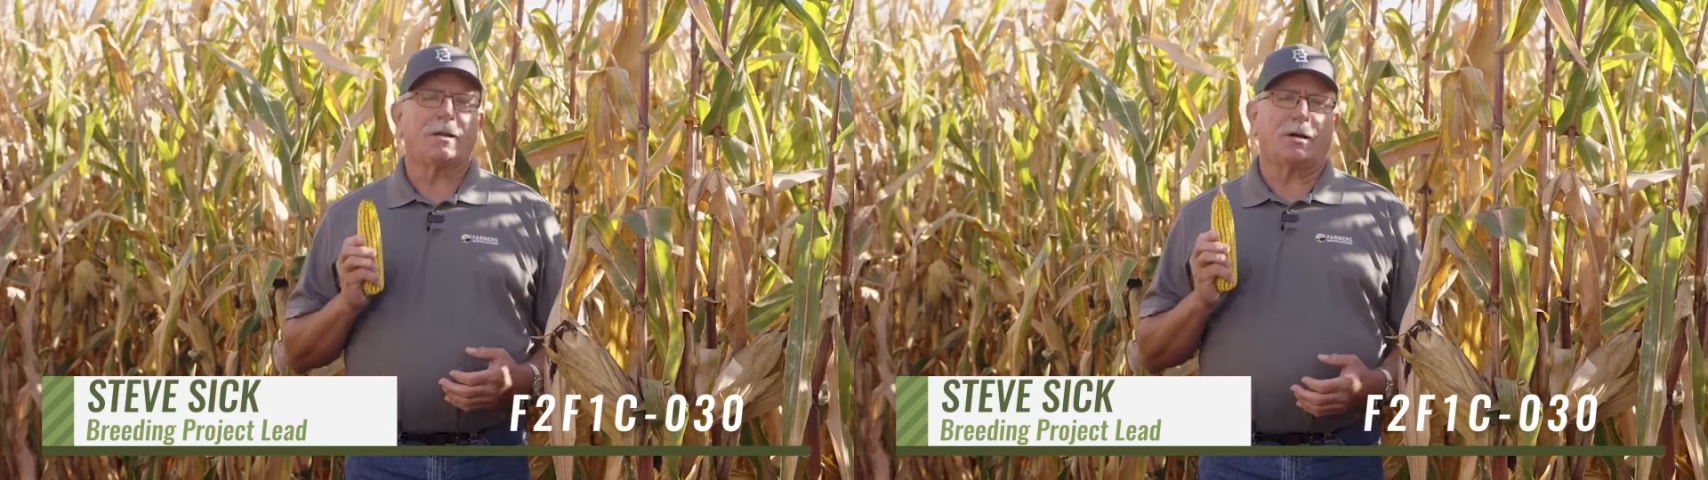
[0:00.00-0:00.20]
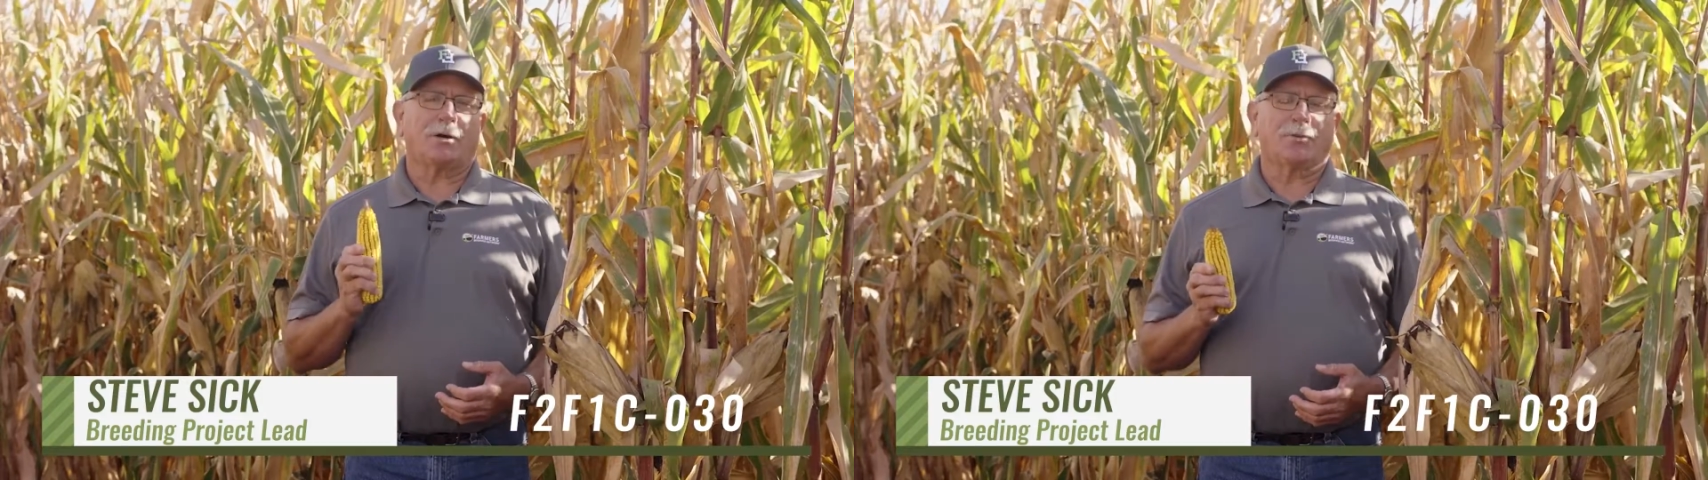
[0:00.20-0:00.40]

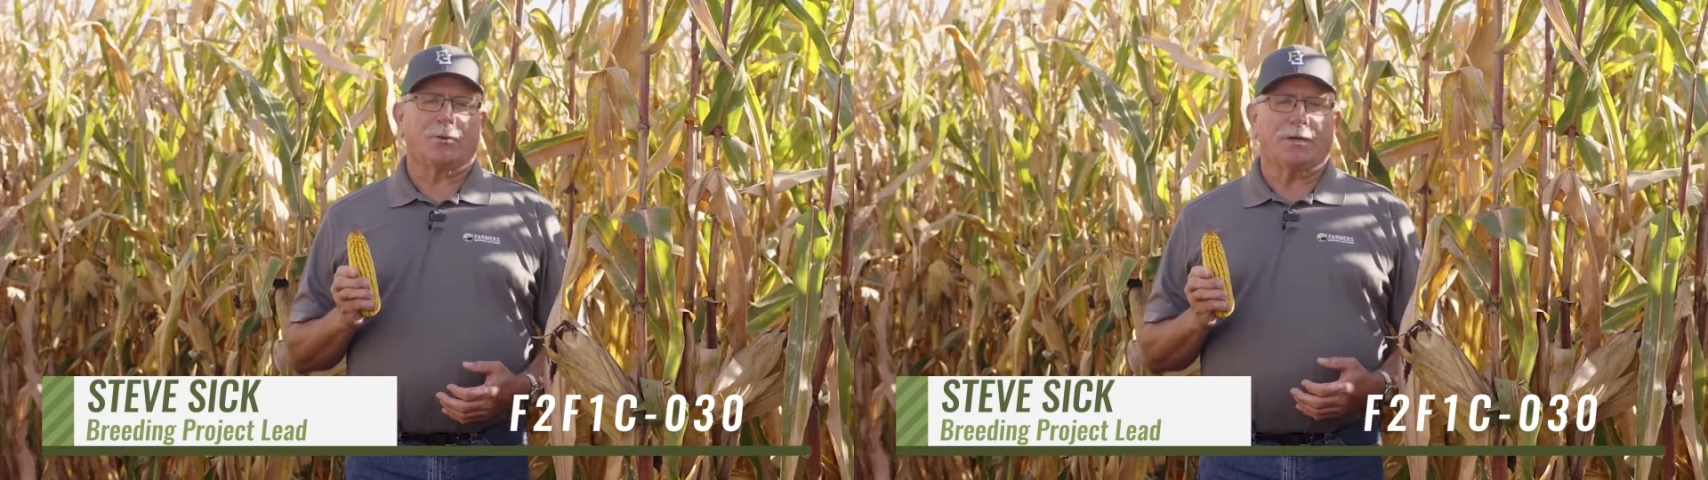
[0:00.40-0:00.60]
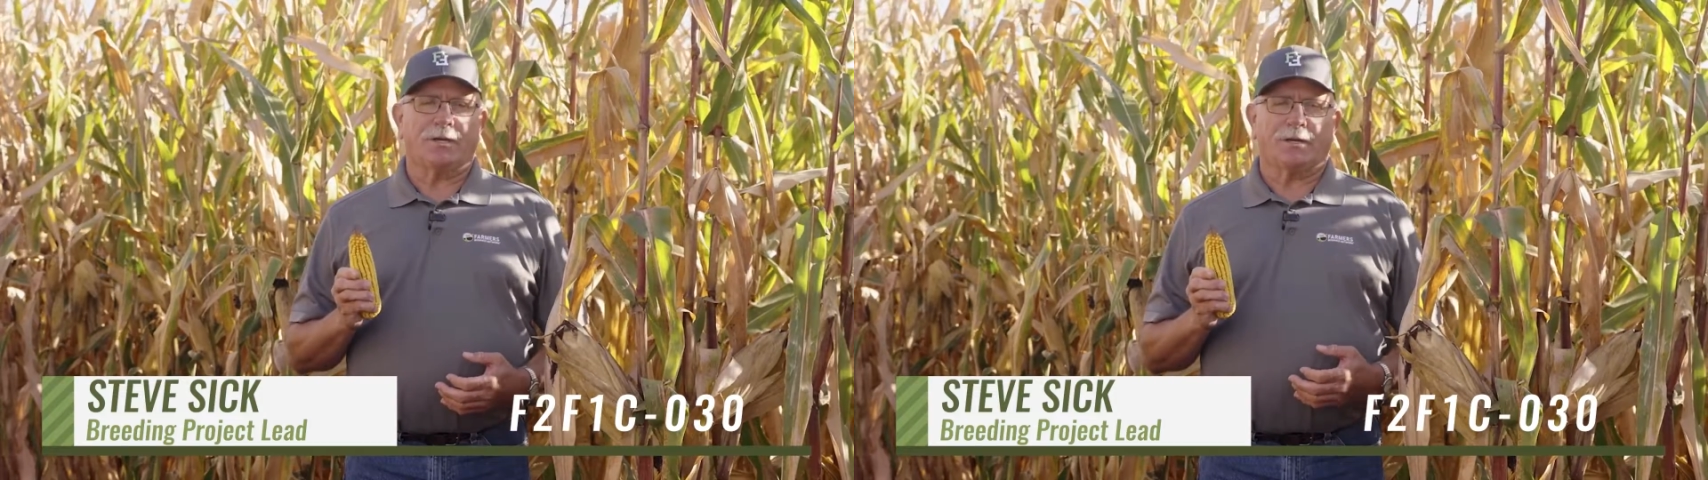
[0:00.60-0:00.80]

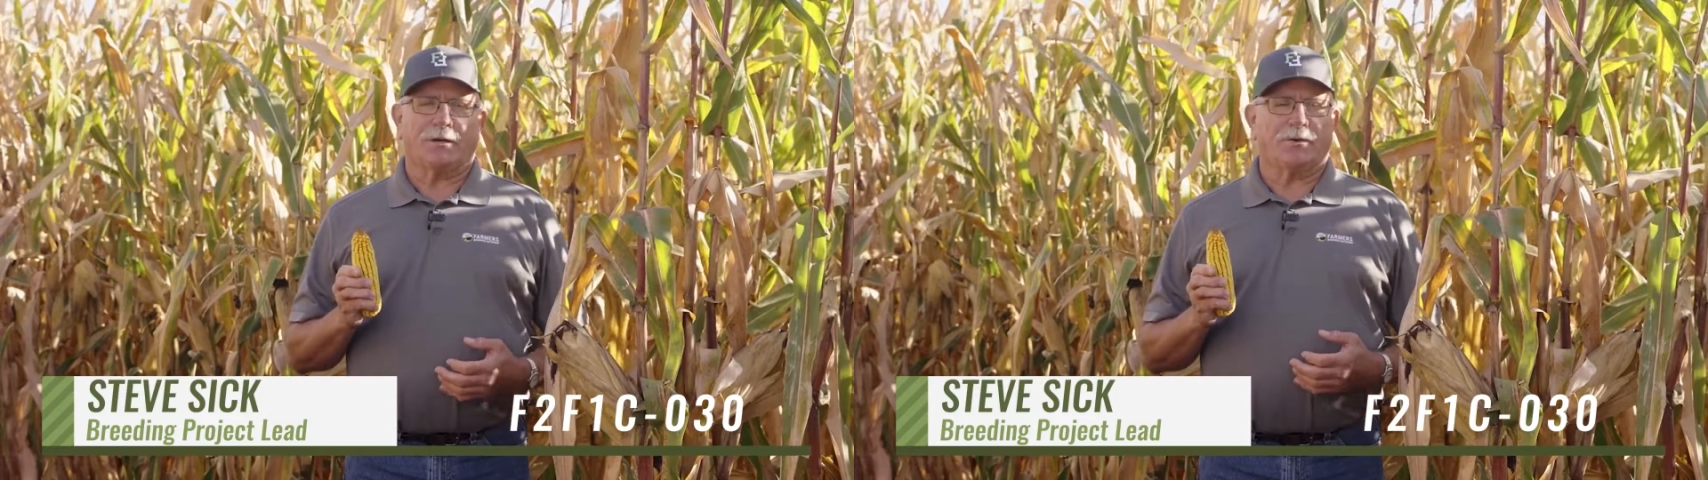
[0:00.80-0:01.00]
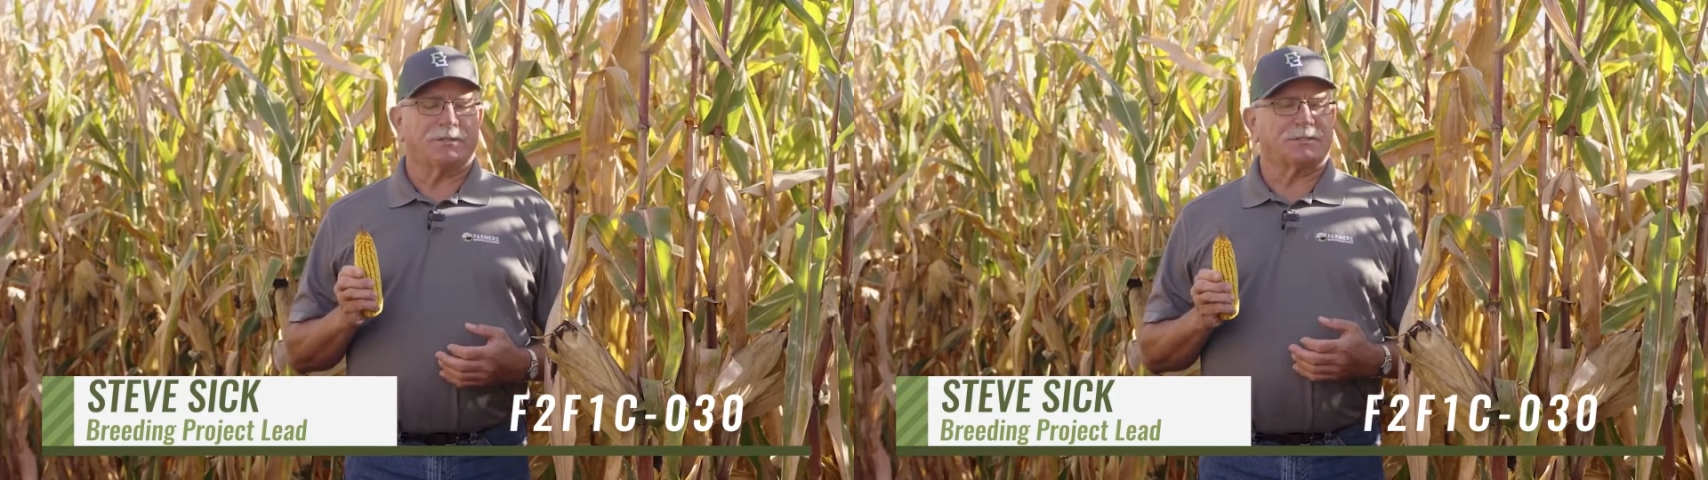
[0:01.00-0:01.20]

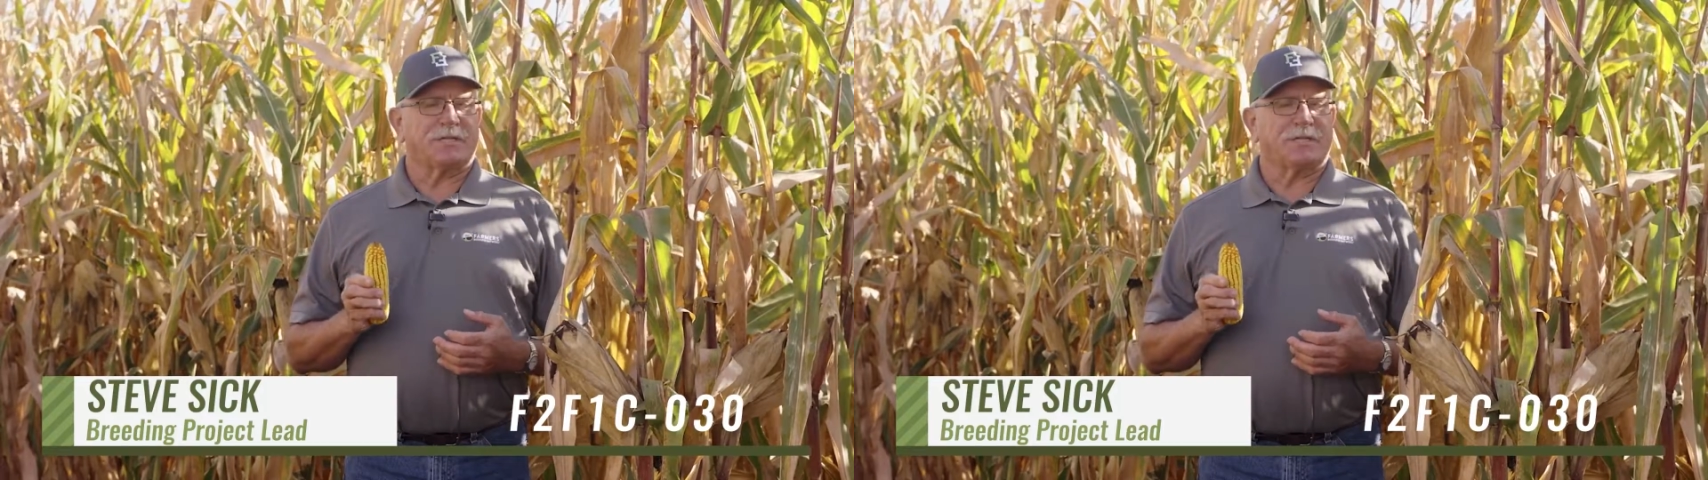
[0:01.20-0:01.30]
030 is